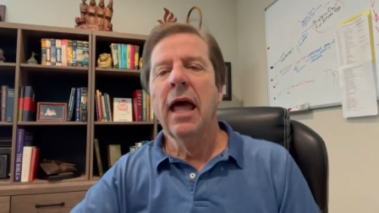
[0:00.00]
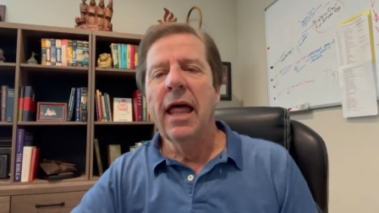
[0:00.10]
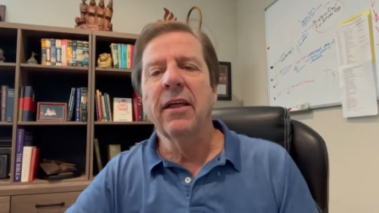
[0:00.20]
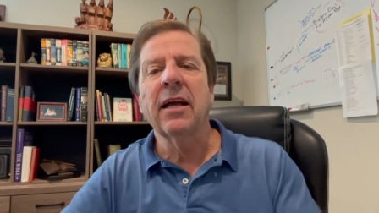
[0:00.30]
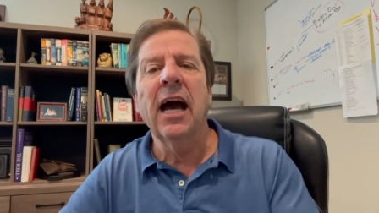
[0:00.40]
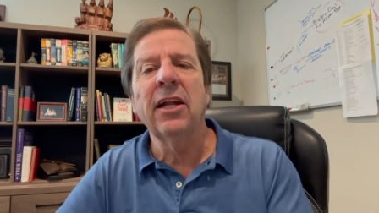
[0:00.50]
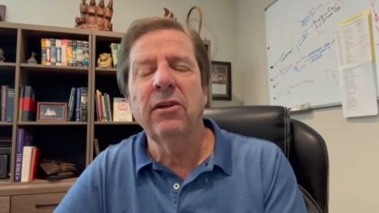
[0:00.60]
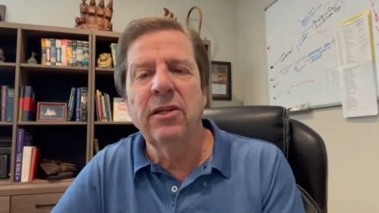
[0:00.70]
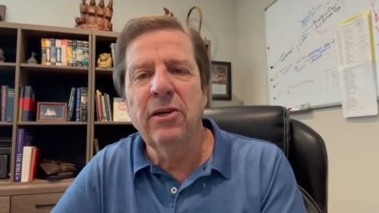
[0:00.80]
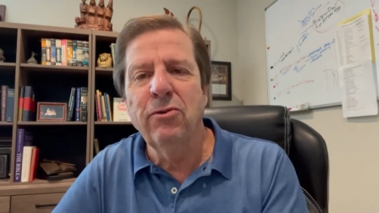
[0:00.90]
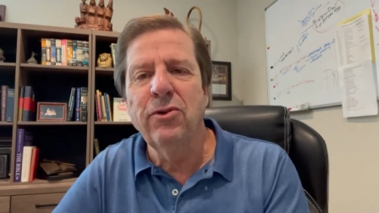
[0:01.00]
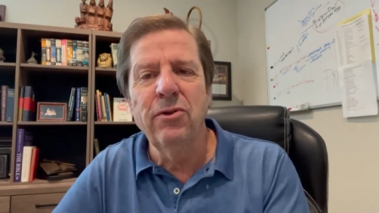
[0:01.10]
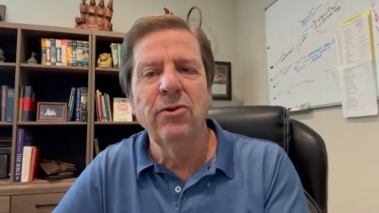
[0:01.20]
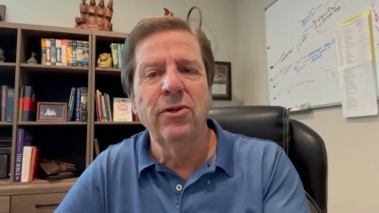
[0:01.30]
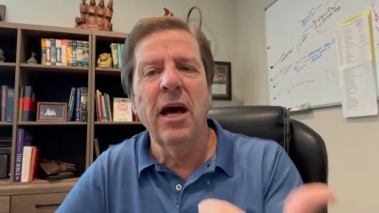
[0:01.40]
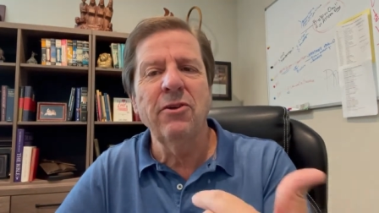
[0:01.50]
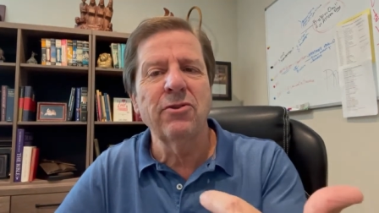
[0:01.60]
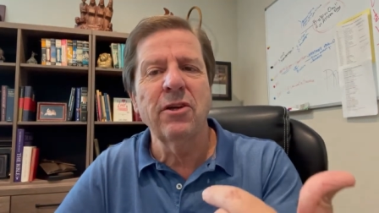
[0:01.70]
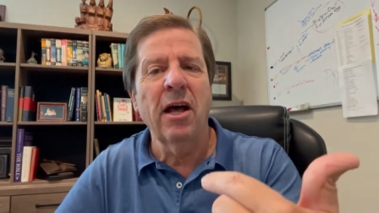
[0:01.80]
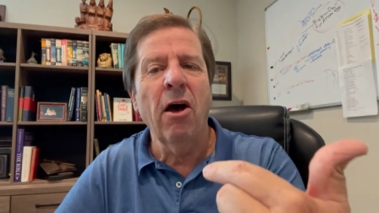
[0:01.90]
That God do, does
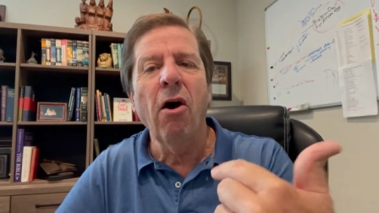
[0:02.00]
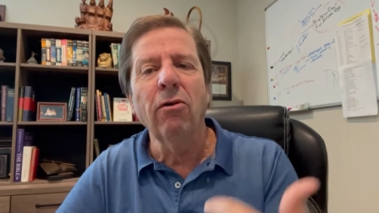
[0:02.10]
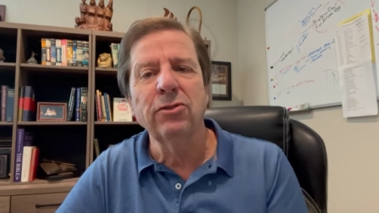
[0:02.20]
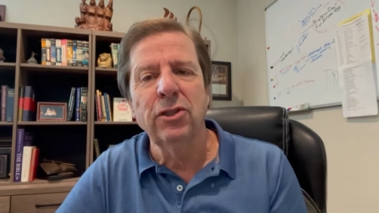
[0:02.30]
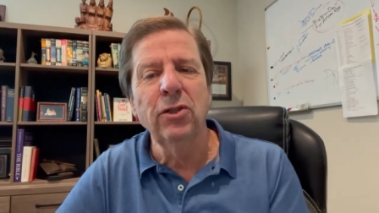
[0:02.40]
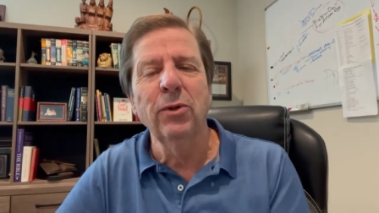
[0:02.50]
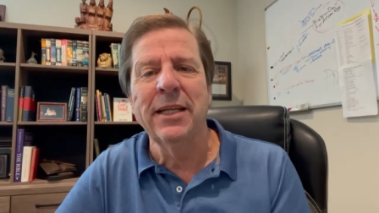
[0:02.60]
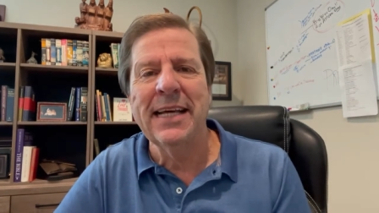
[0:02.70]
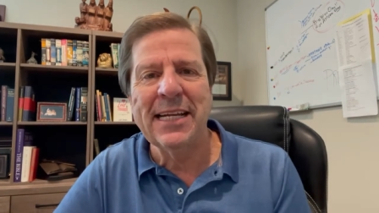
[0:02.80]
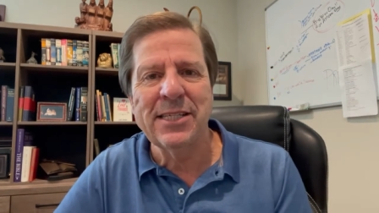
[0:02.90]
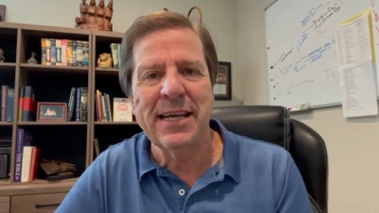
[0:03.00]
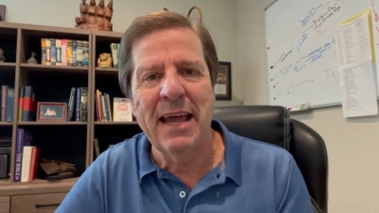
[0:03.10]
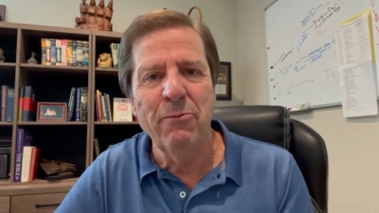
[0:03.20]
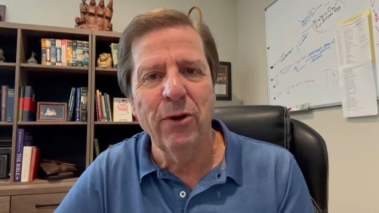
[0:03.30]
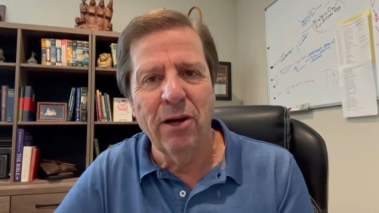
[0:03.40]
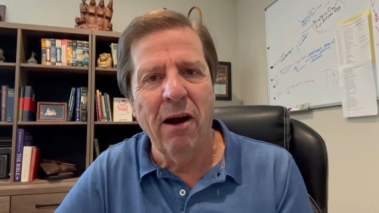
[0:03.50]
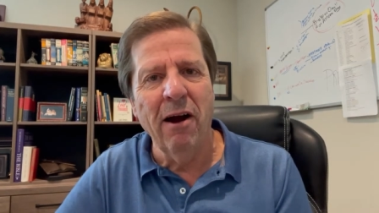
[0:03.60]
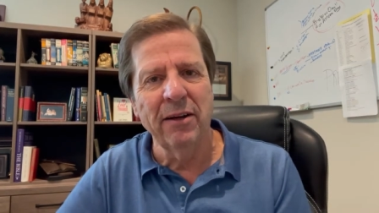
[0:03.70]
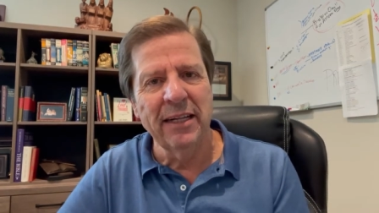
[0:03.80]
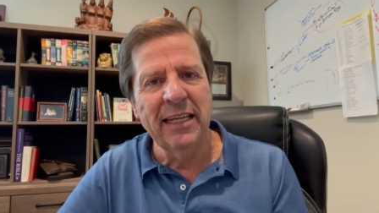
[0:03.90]
hold you in that same
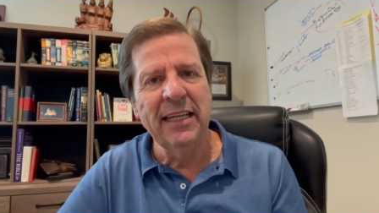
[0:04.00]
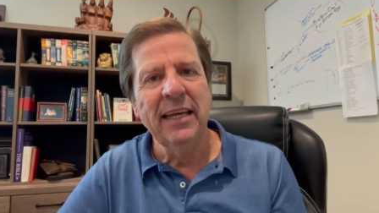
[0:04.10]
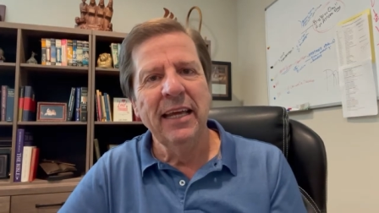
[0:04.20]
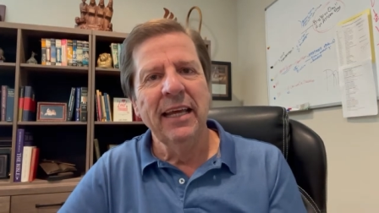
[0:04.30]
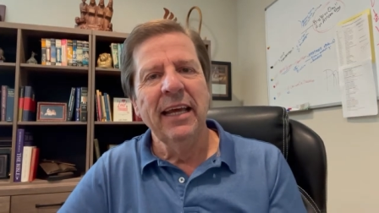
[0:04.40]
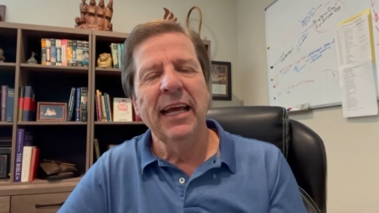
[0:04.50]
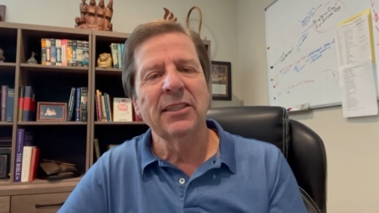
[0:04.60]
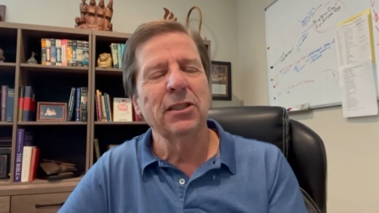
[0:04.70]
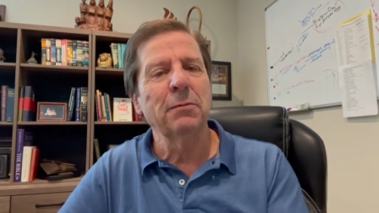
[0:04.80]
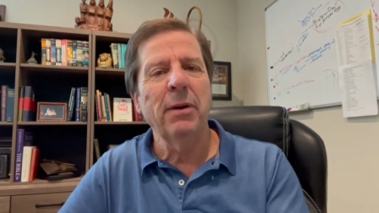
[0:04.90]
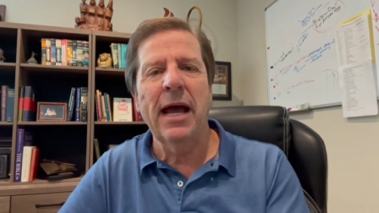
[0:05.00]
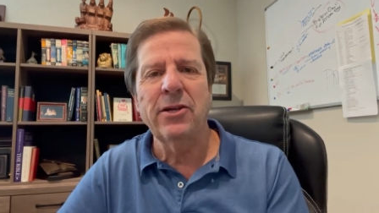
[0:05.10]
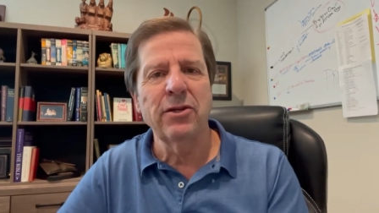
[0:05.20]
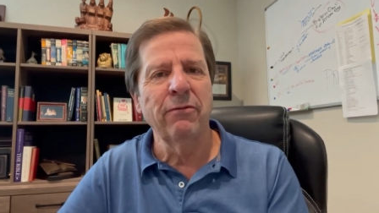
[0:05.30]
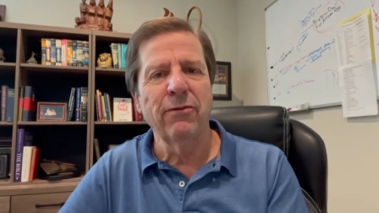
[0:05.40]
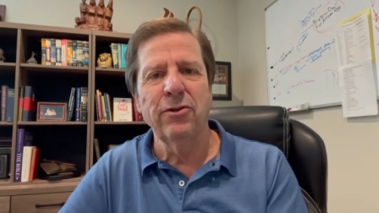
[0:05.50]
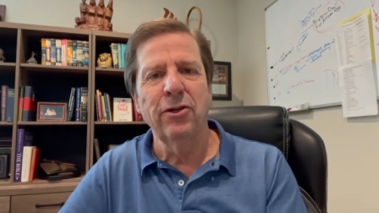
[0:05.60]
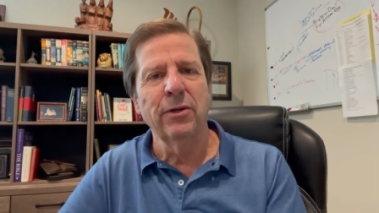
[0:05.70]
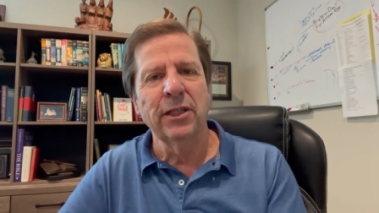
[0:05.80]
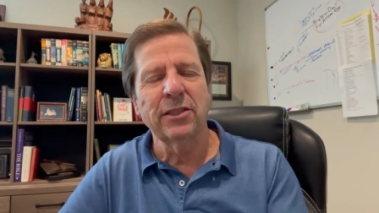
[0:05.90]
regard, that He he has this passion for you
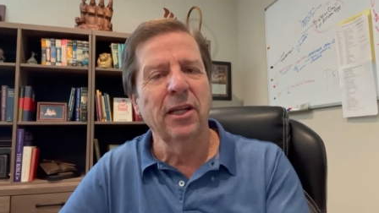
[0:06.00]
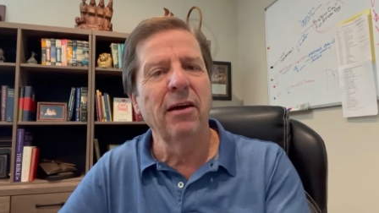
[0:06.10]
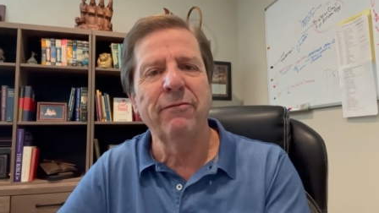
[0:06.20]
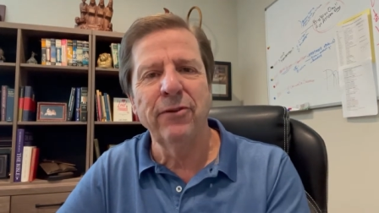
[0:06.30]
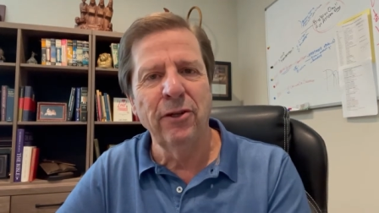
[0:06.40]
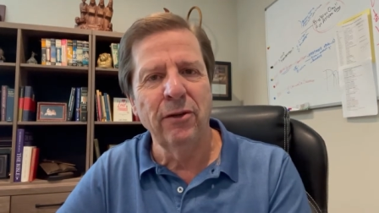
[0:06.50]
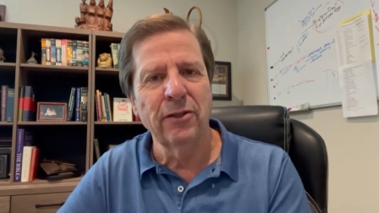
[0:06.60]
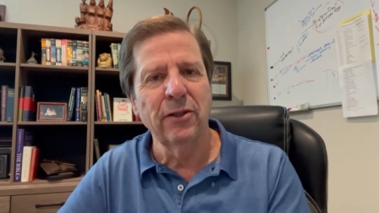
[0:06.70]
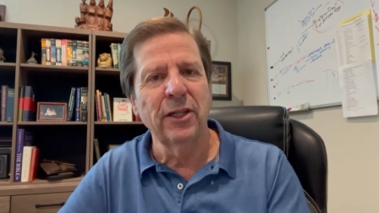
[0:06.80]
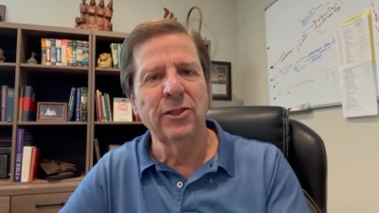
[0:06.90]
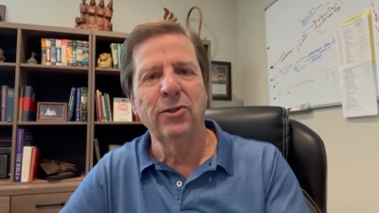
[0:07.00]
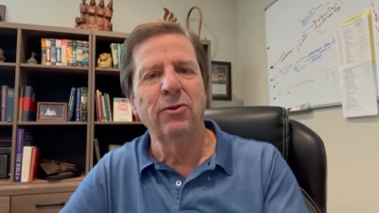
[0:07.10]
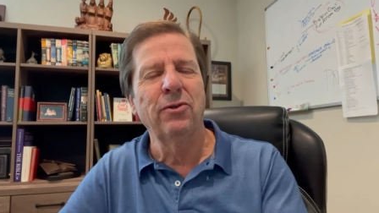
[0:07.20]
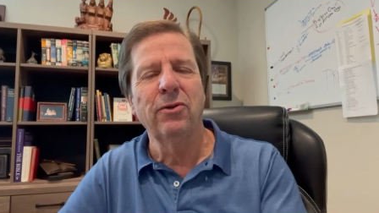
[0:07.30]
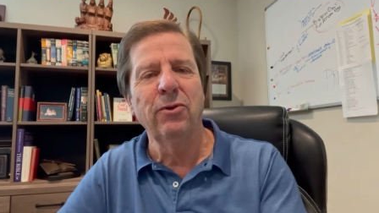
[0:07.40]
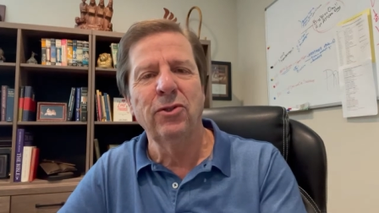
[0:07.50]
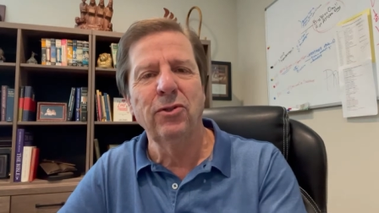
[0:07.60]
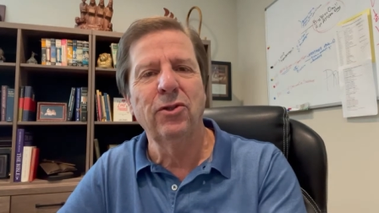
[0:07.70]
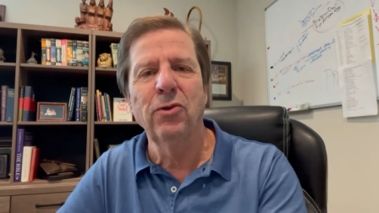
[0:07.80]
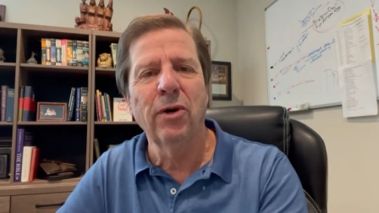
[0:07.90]
and this love for you, so that as you do, you
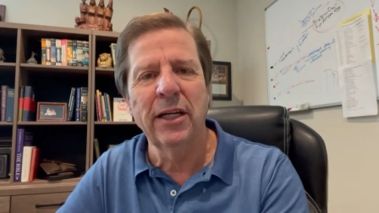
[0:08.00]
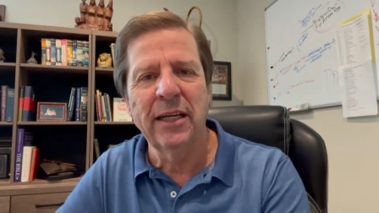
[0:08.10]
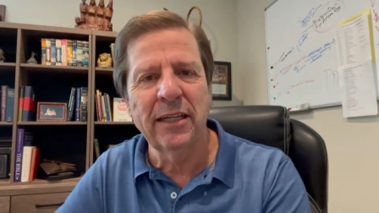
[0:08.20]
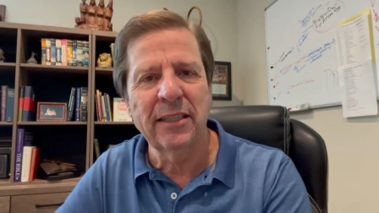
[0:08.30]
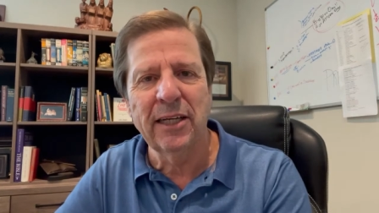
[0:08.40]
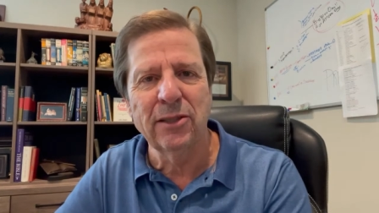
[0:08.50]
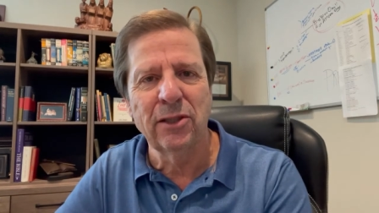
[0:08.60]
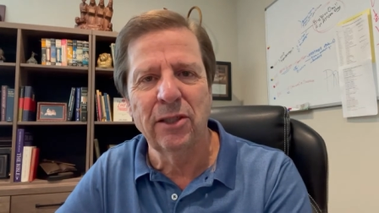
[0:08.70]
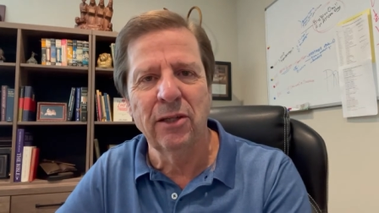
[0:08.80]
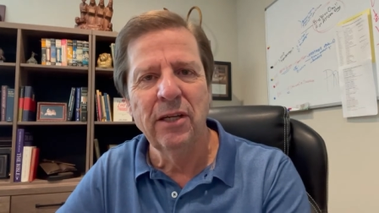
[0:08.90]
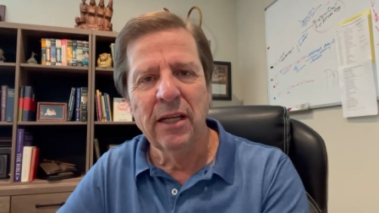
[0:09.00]
do what He tells you to,